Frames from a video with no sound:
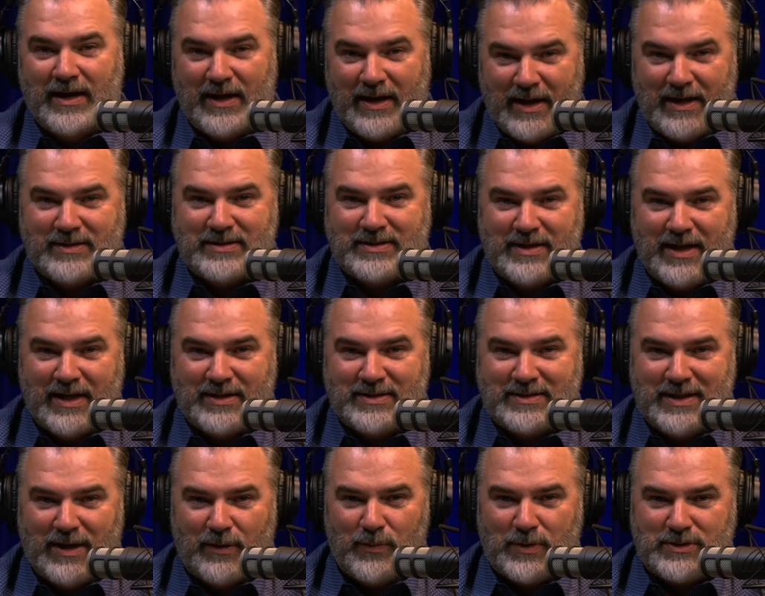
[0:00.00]
Is
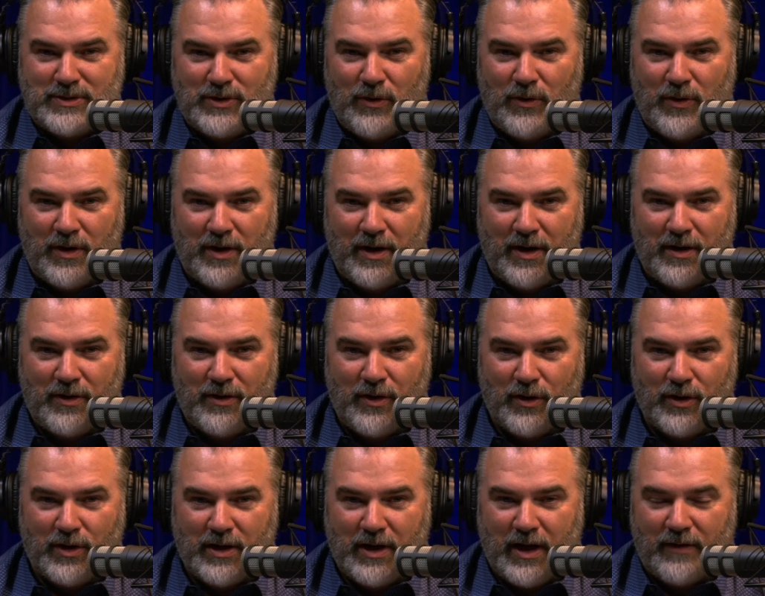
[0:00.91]
that what's going on in
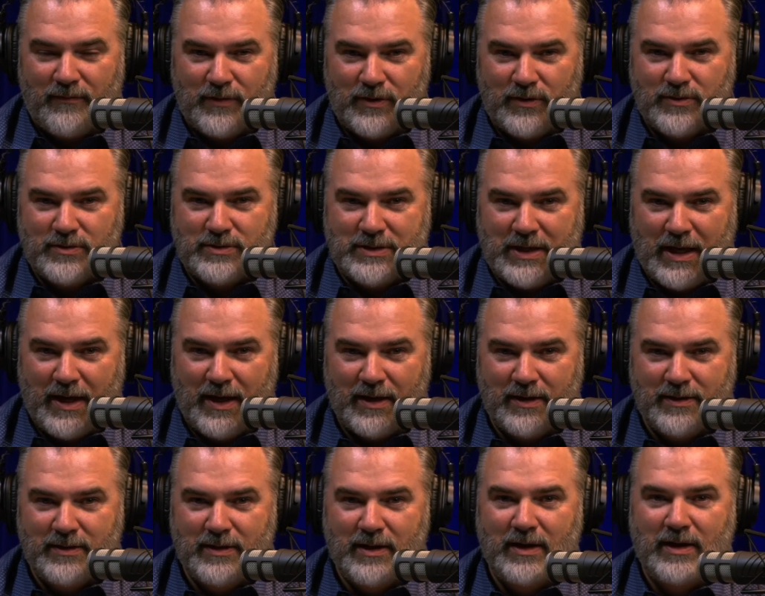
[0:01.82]
our governor's
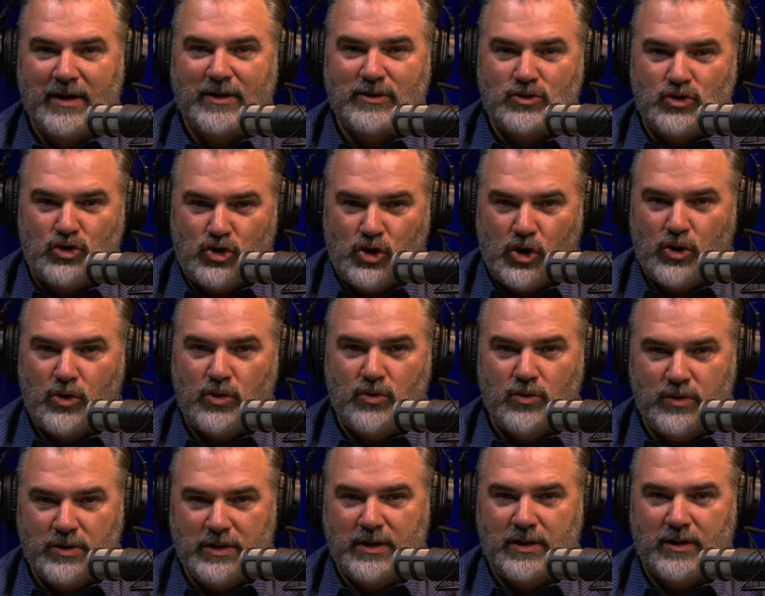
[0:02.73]
head?
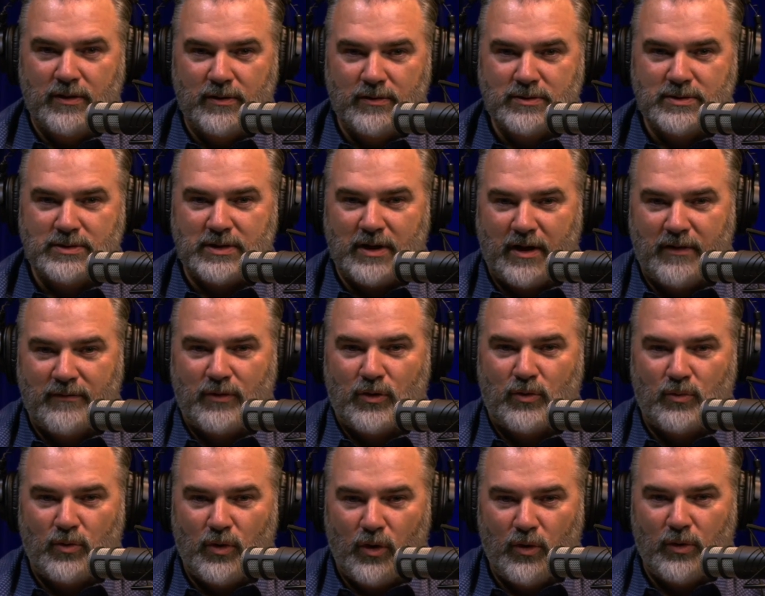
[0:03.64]
2 years of a
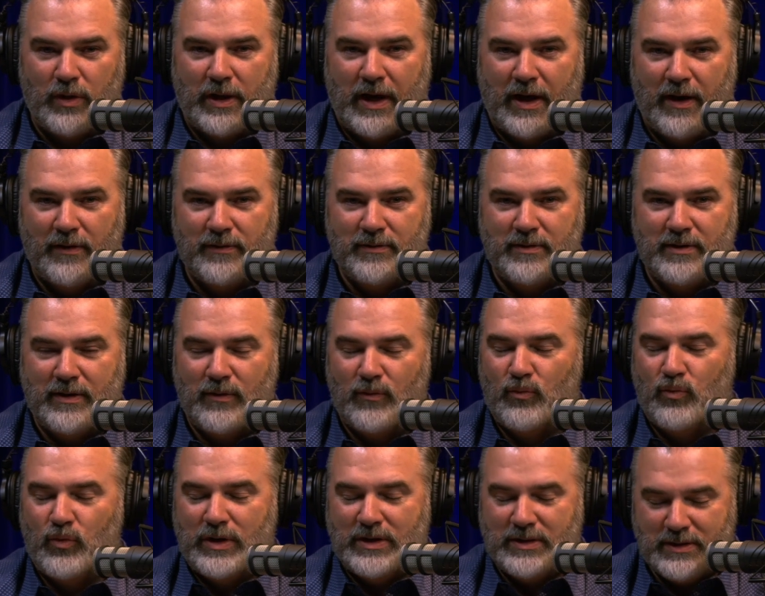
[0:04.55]
rollout.
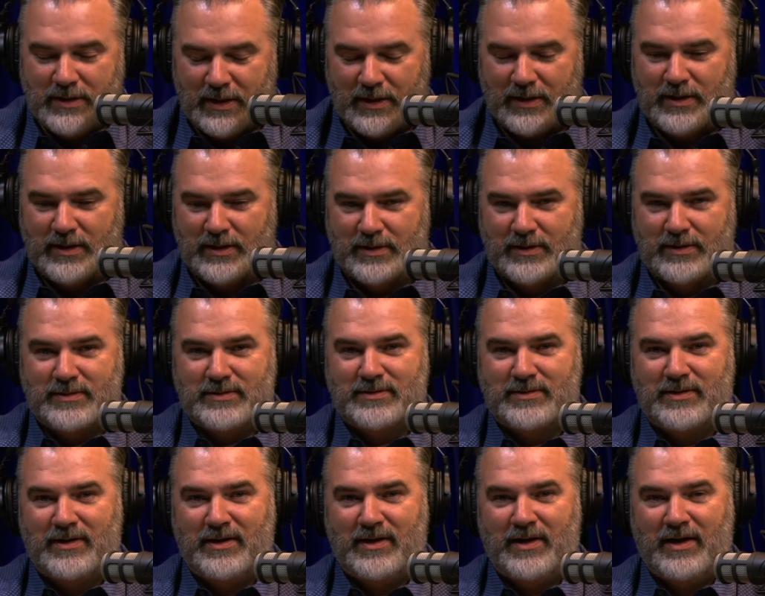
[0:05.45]

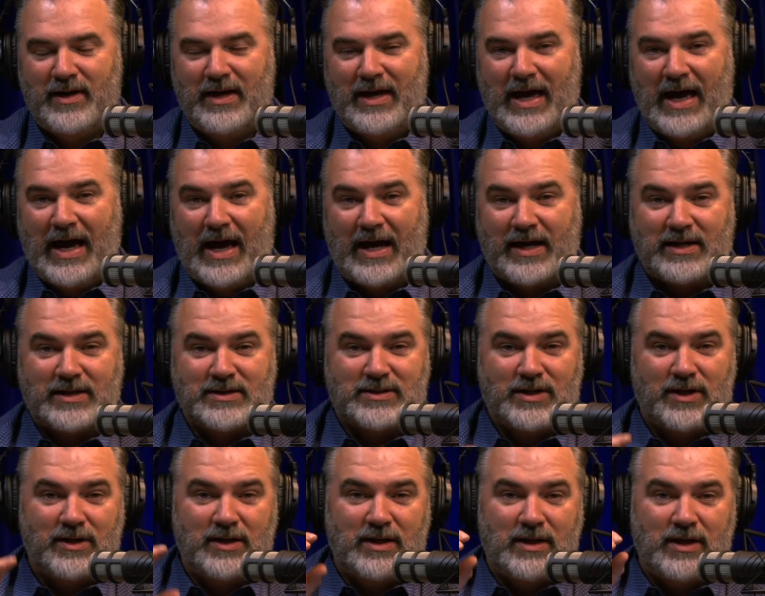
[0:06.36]
Ridiculous. I can
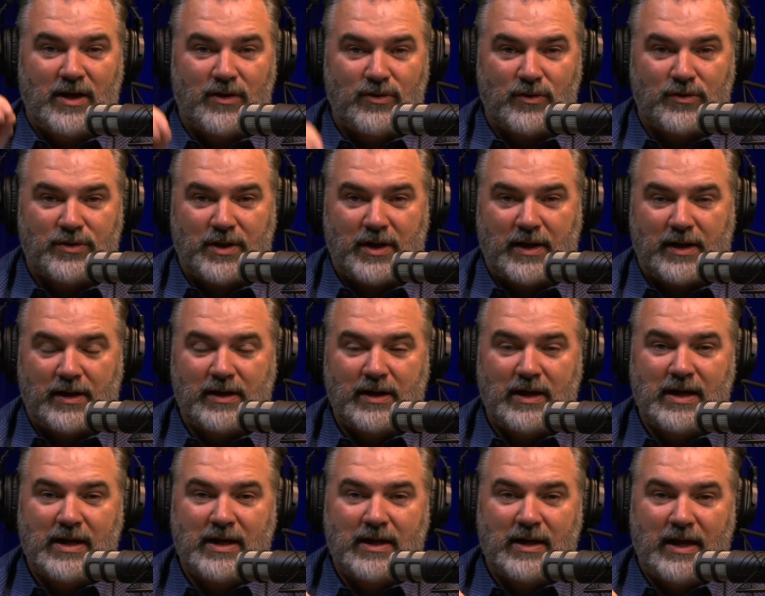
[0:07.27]
tell you another thing.
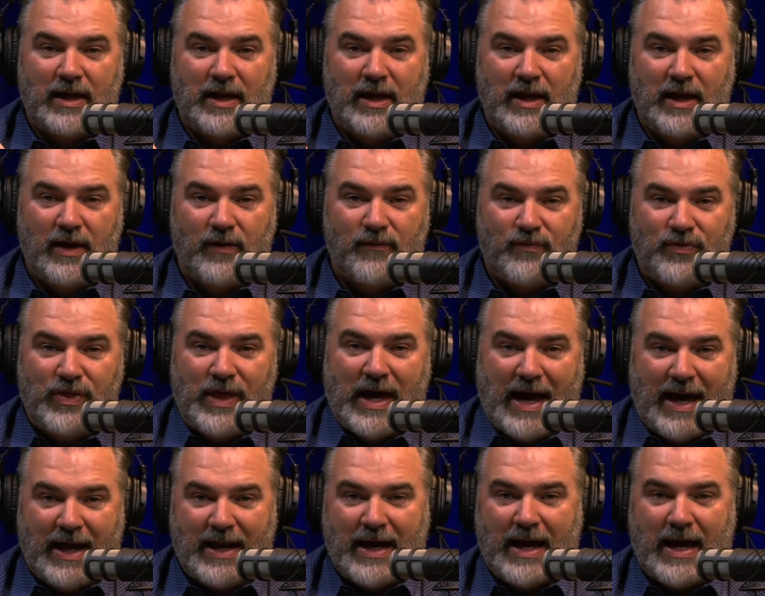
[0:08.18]
If
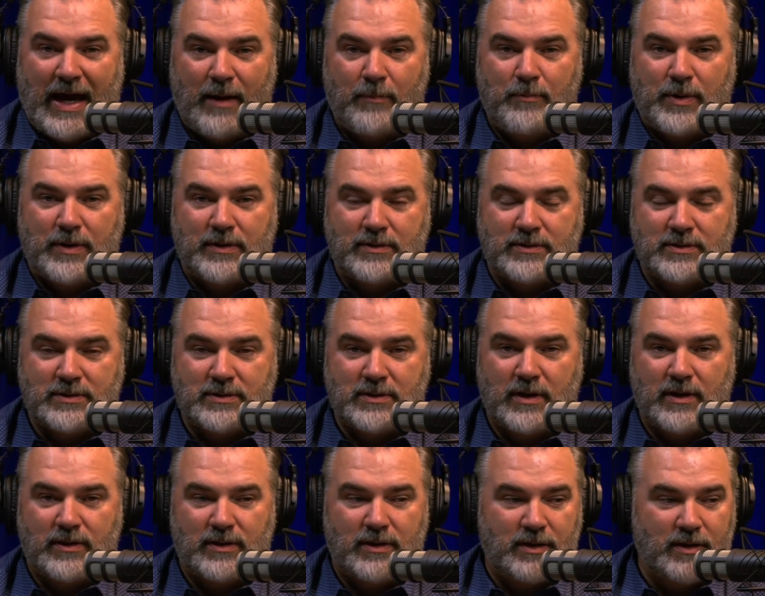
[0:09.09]
that happens,
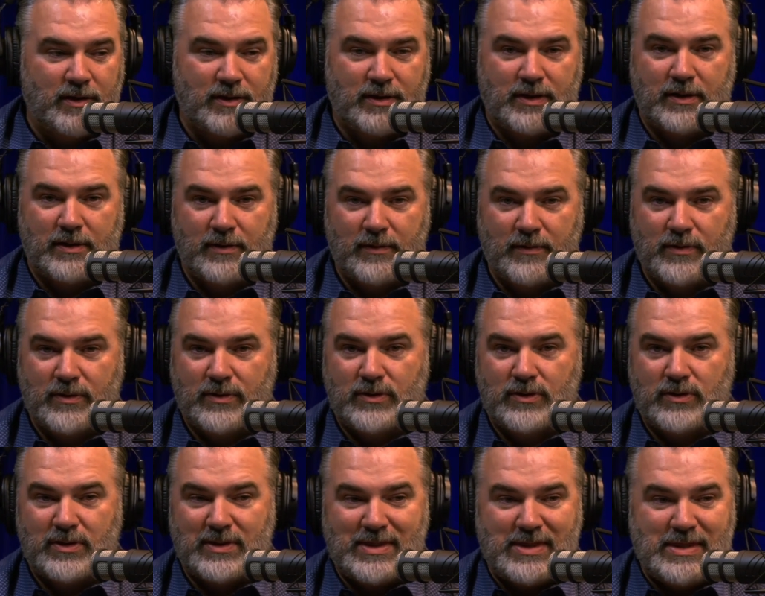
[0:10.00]

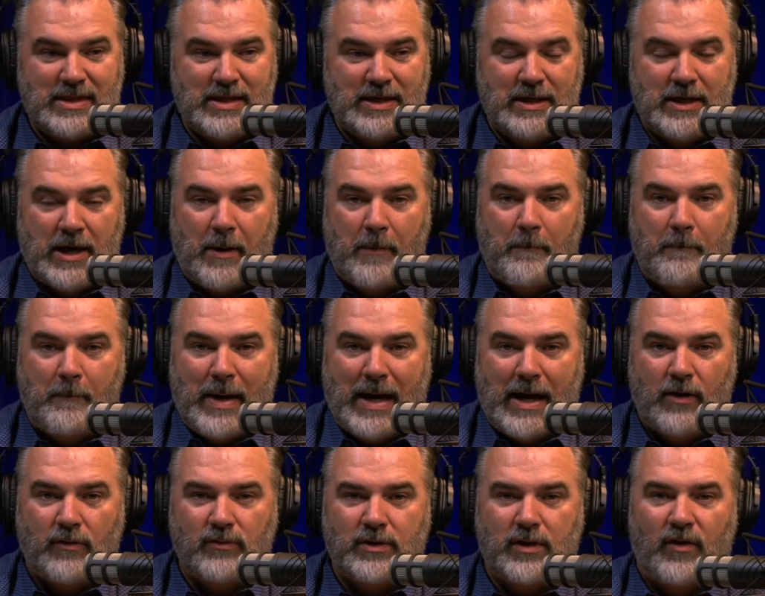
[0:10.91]
the
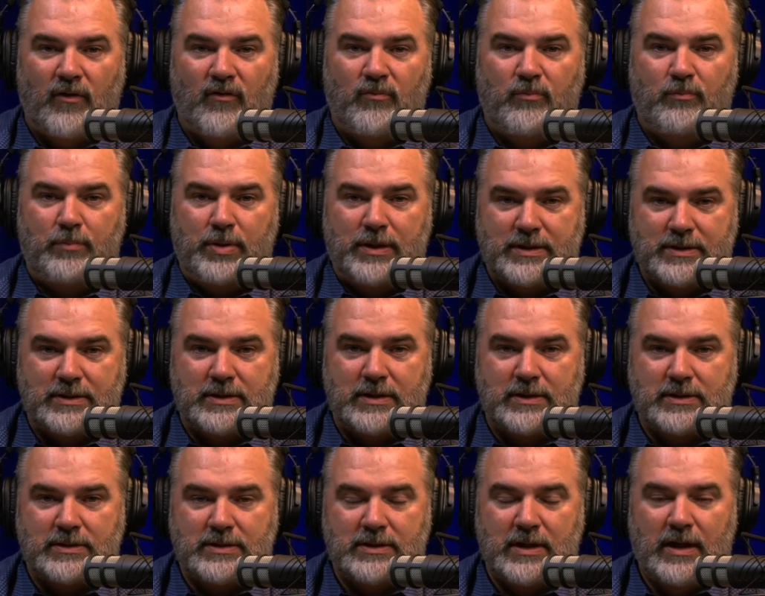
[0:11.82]
amount of
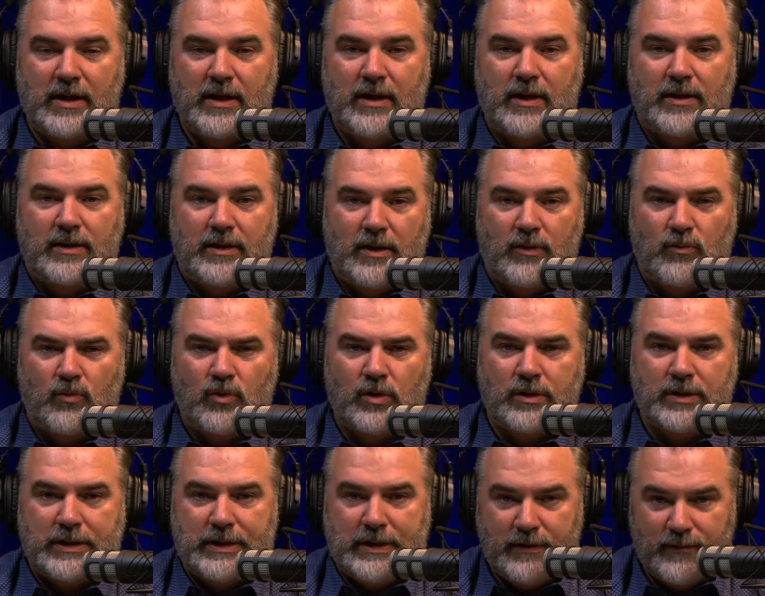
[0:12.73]
business that
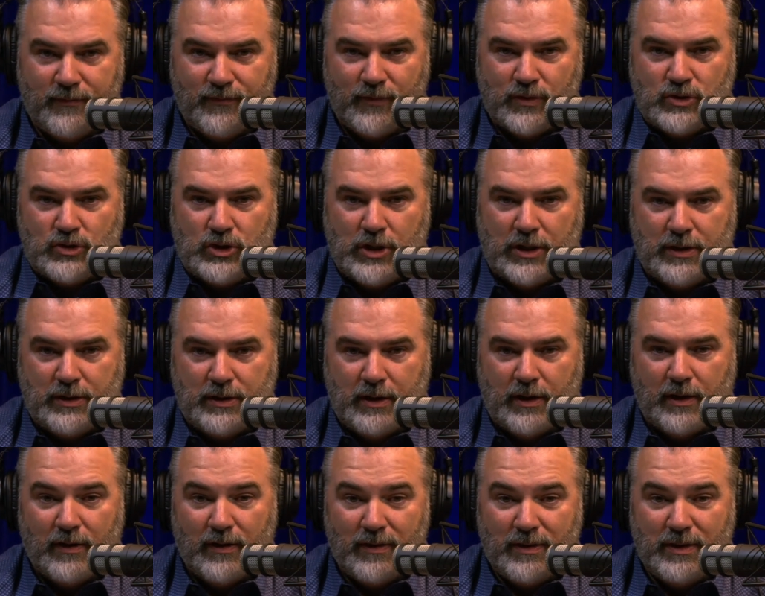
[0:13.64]
will leave
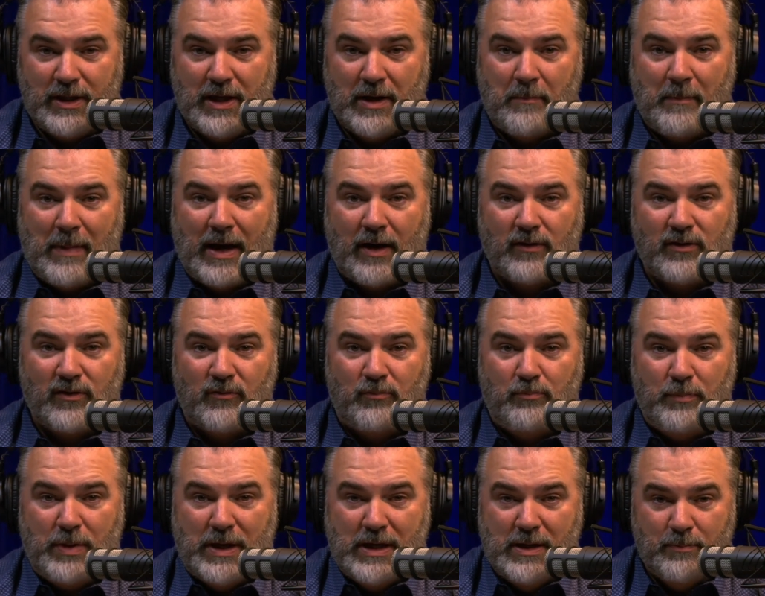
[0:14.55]
Virginia, the amount
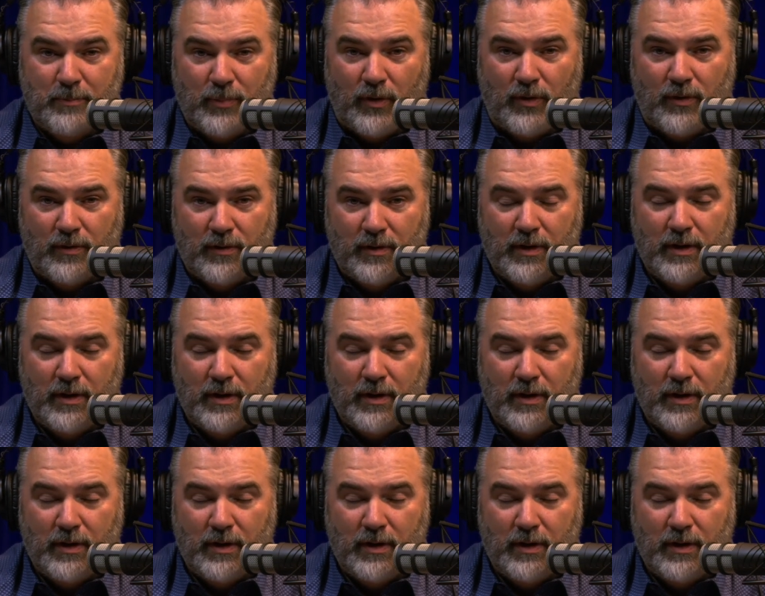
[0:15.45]
of people